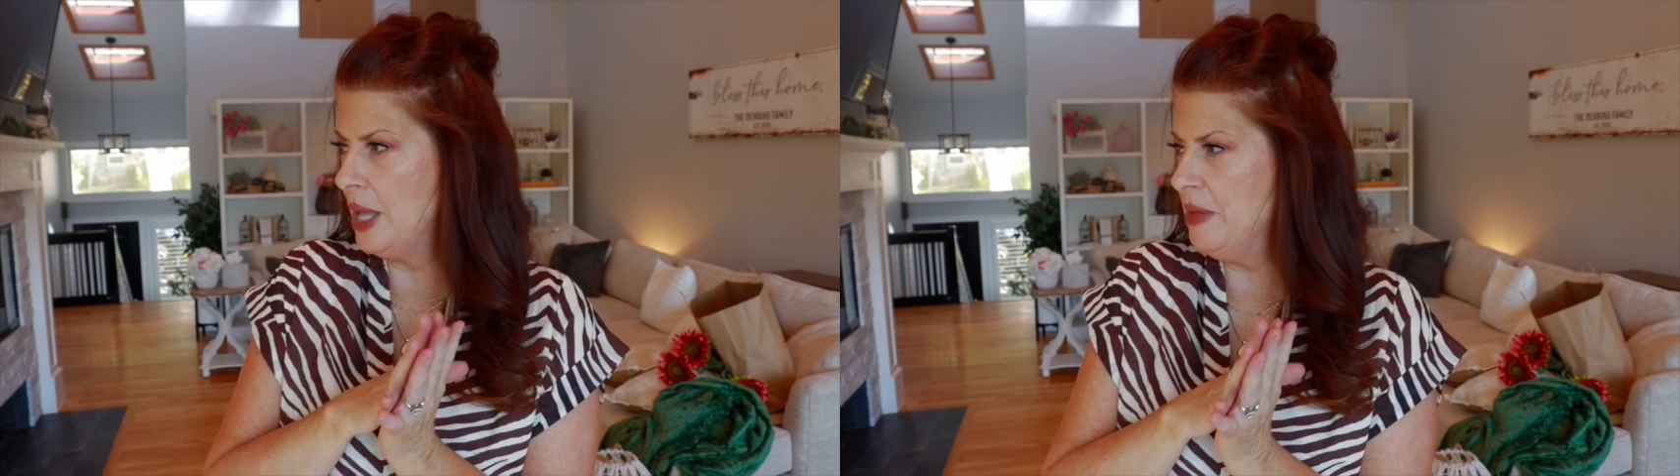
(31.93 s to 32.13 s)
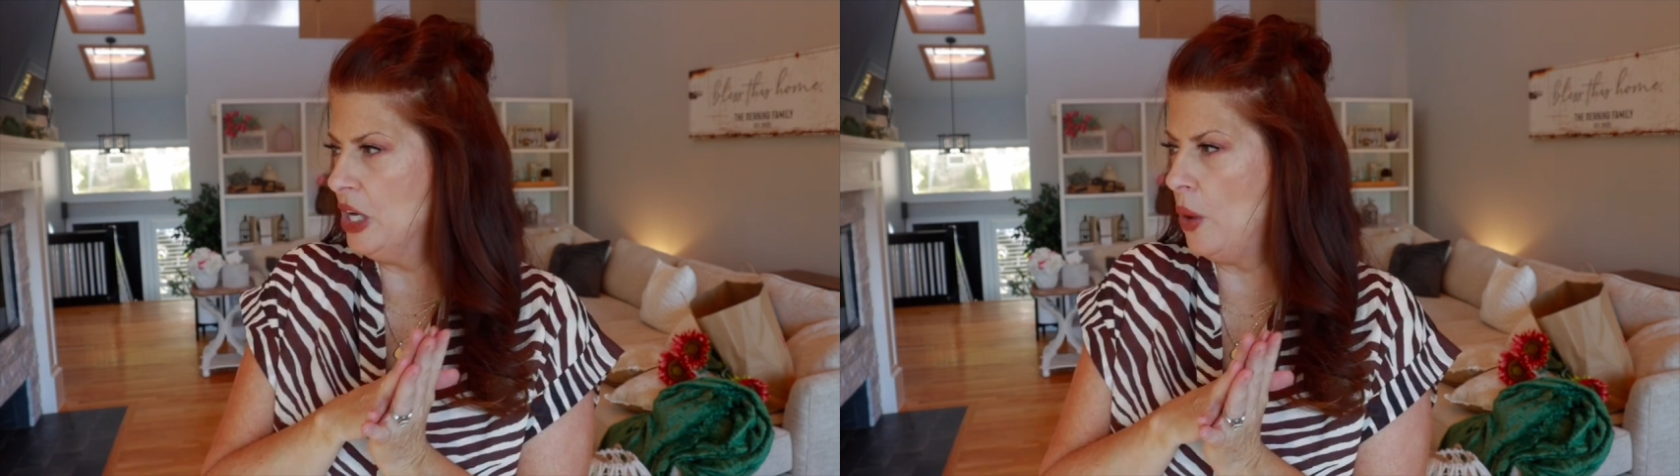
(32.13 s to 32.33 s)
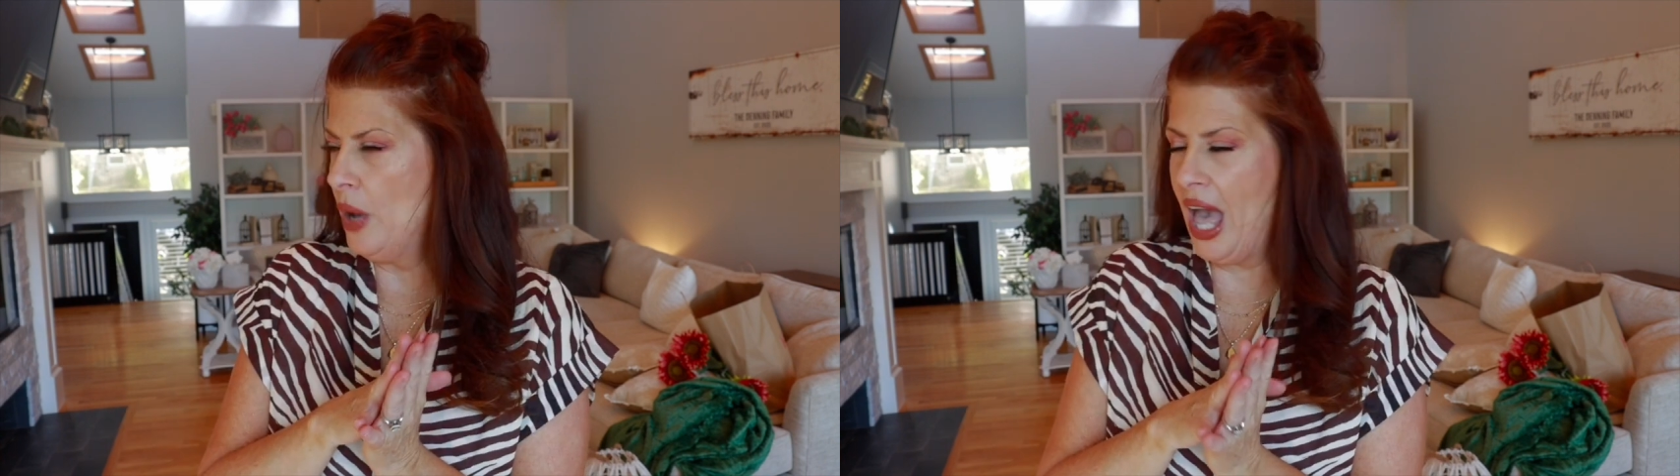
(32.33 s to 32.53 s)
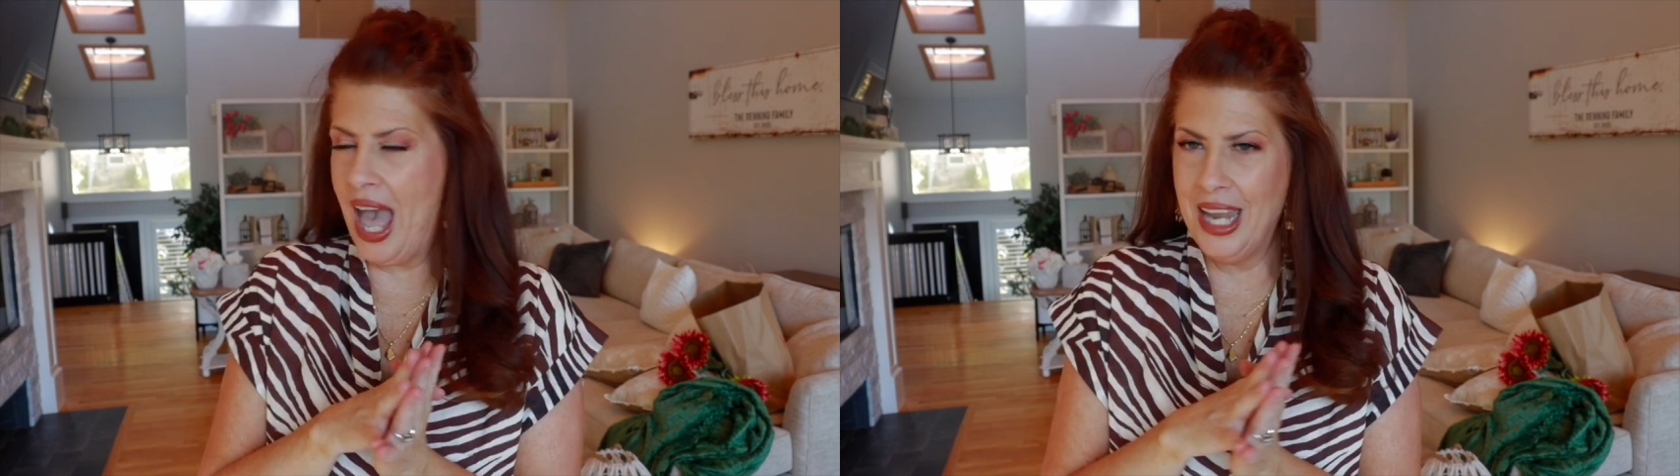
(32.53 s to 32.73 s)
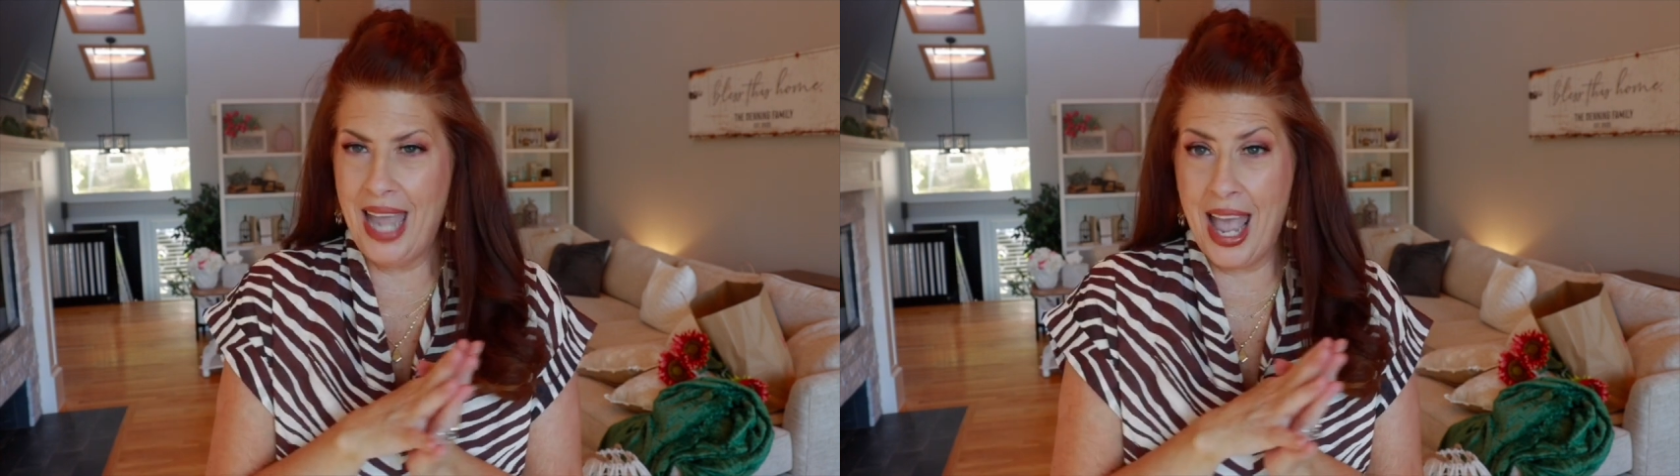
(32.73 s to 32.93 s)
Let me go
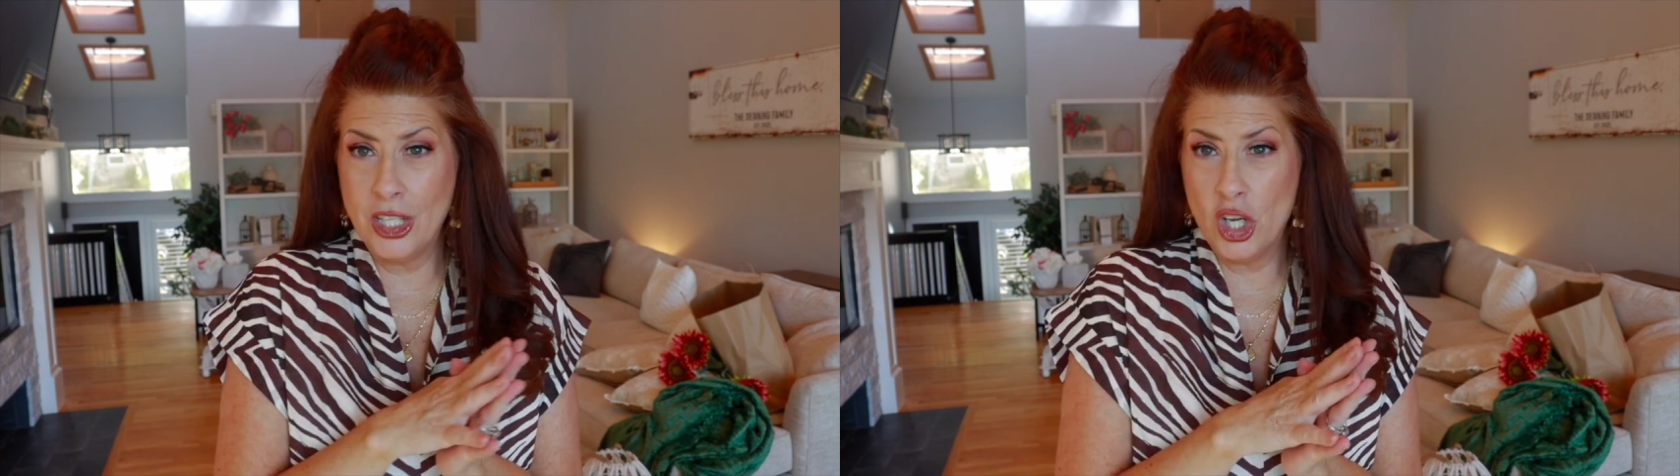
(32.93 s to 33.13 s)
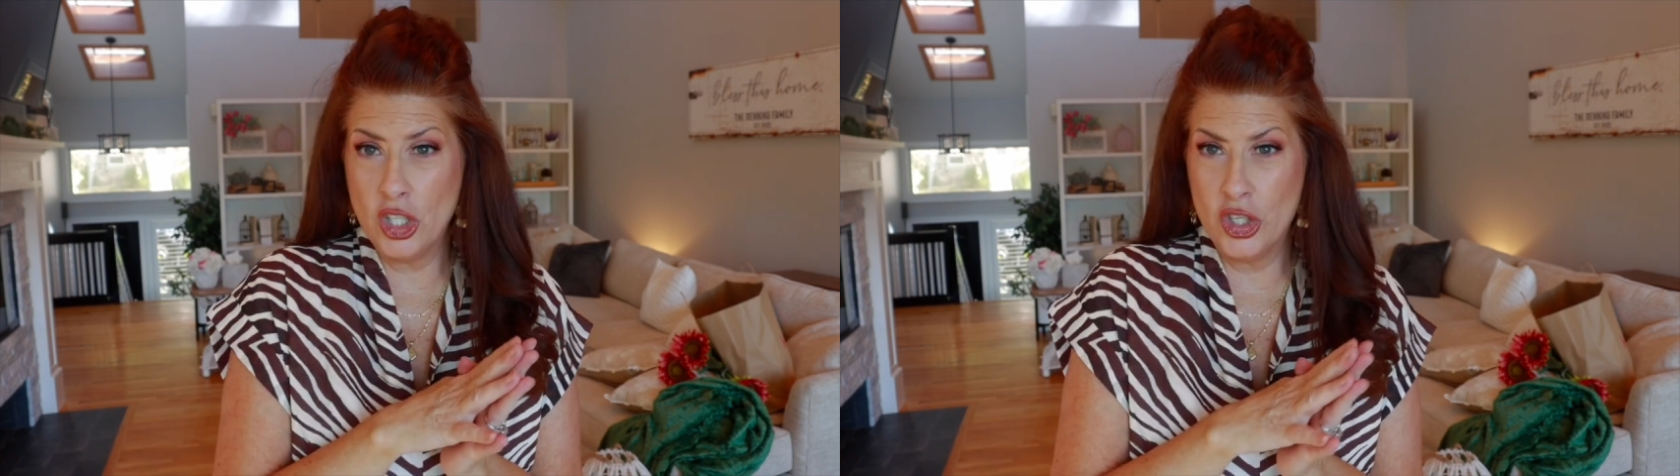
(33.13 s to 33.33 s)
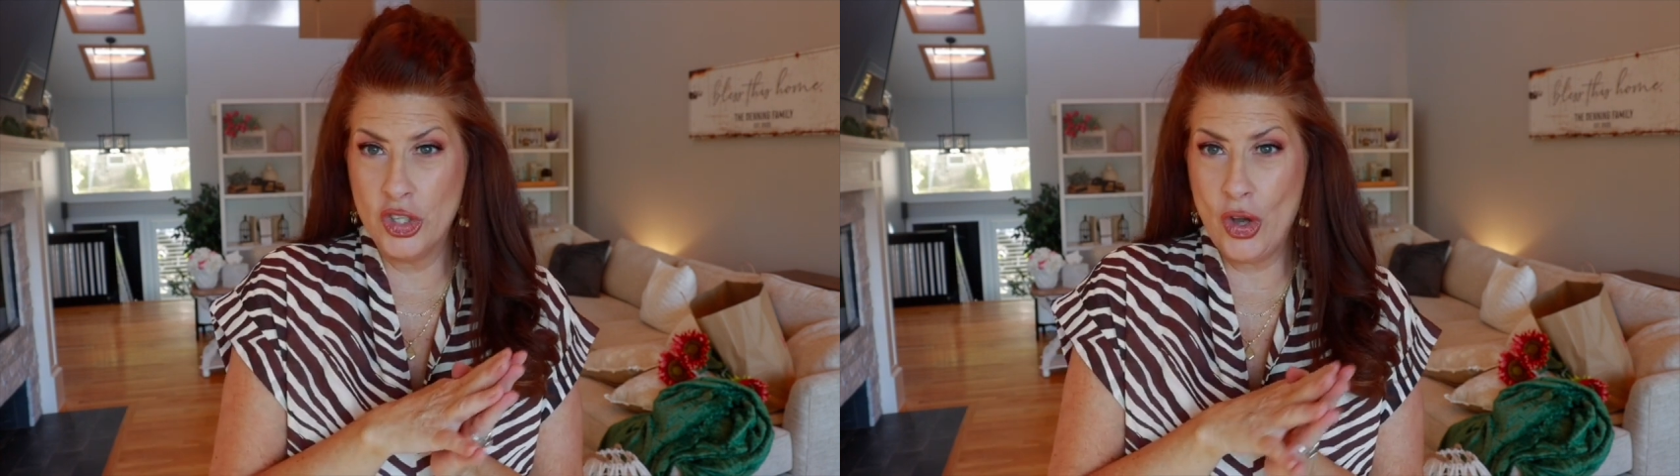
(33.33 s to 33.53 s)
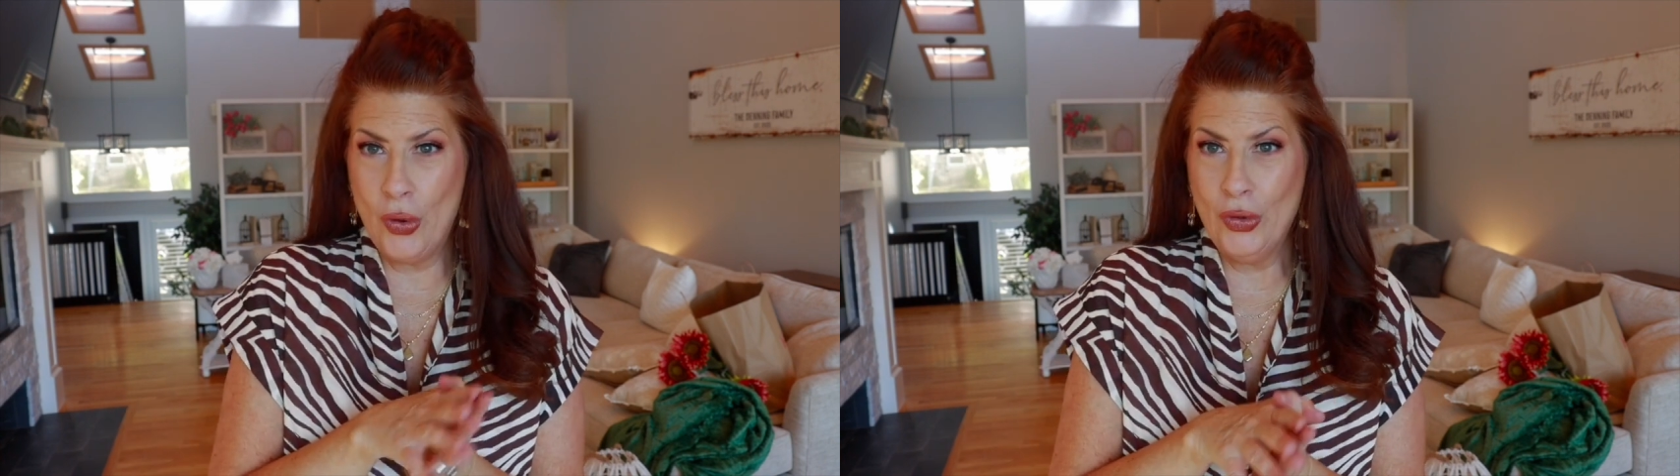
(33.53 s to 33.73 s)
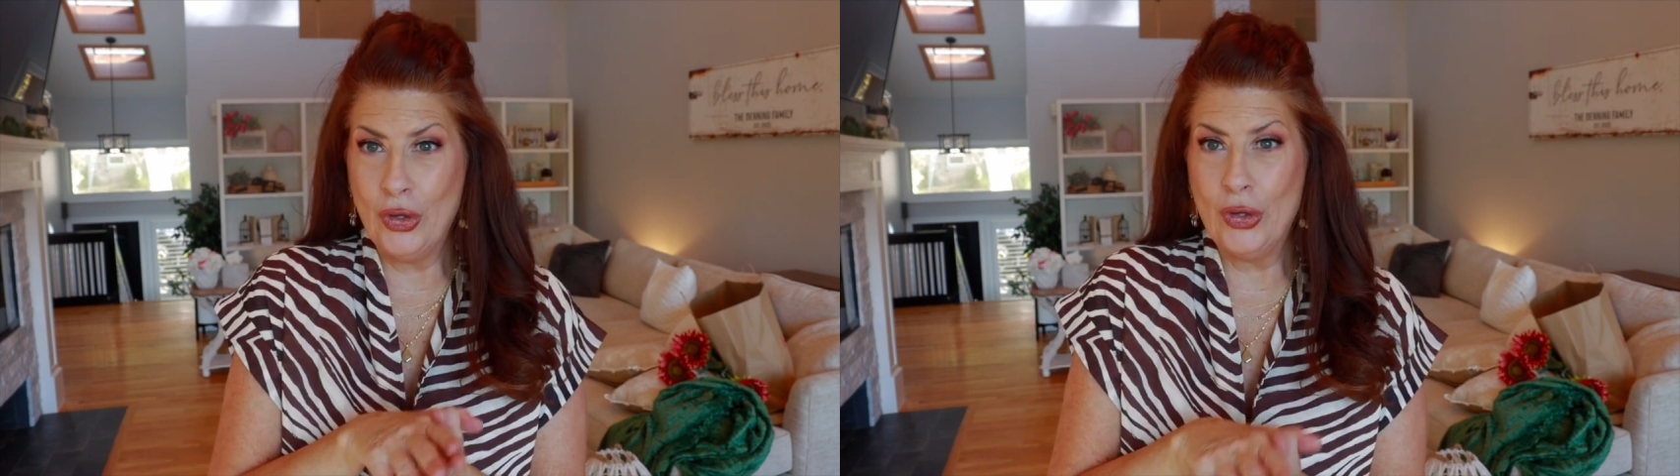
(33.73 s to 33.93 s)
ahead and show
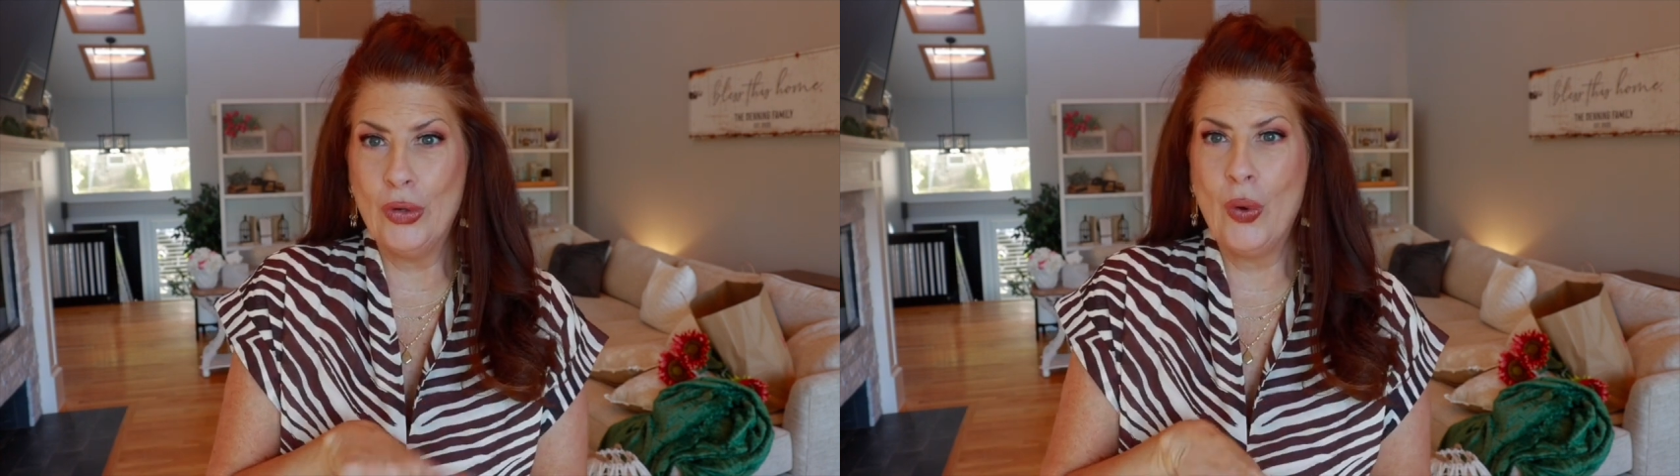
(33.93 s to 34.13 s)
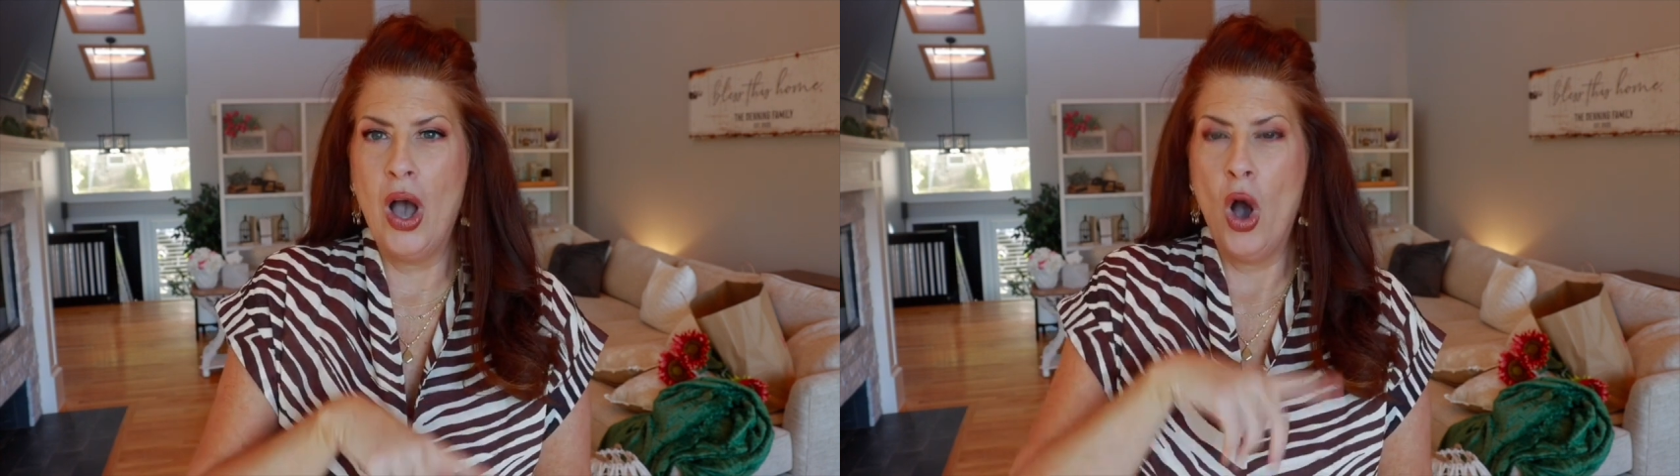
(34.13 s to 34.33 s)
you